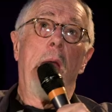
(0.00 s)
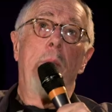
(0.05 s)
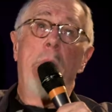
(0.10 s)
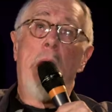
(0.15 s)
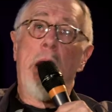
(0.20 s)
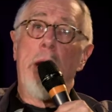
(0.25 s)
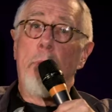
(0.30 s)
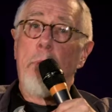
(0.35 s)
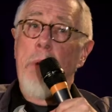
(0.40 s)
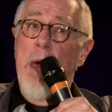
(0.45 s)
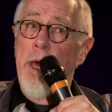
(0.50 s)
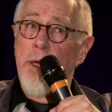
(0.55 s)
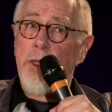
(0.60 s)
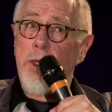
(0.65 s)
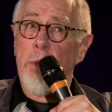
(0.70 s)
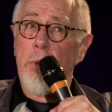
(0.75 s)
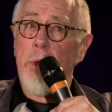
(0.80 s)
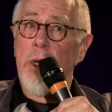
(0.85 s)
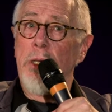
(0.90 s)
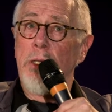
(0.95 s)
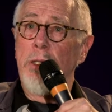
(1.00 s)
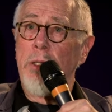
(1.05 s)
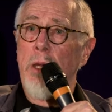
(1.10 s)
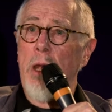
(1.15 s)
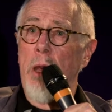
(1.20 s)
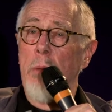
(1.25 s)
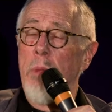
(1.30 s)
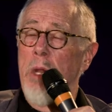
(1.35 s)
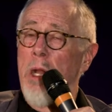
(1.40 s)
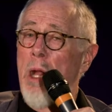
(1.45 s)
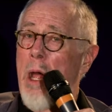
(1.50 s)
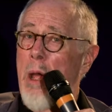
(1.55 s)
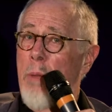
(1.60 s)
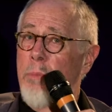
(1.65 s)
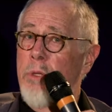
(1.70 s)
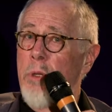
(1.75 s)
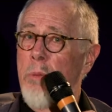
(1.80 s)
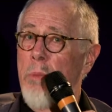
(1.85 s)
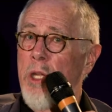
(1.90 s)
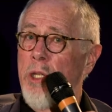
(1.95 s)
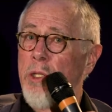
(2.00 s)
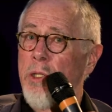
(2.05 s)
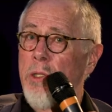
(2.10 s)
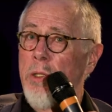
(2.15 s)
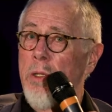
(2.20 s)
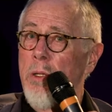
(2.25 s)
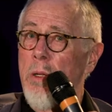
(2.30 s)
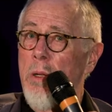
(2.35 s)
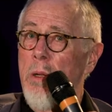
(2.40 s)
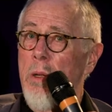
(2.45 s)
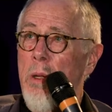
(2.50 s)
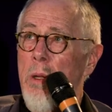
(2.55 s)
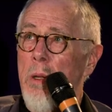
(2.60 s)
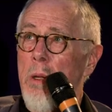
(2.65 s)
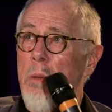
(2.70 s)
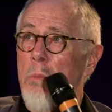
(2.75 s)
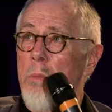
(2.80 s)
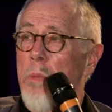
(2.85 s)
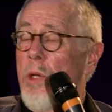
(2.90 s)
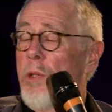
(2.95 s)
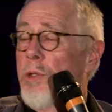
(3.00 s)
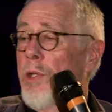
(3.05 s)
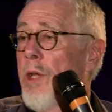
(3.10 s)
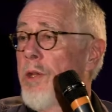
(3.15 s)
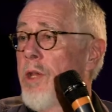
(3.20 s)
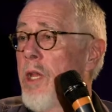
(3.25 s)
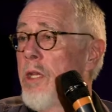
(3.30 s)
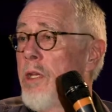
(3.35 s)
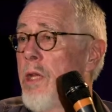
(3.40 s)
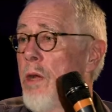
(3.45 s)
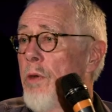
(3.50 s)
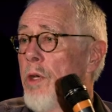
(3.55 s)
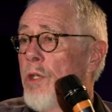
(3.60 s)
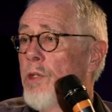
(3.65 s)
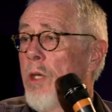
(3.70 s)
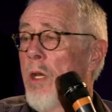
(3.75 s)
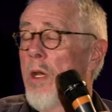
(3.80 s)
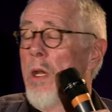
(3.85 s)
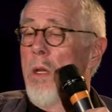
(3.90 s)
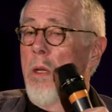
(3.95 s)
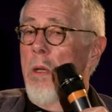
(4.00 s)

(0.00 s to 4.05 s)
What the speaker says: I'm not a pessimist. I'm an optimist, because I think there is...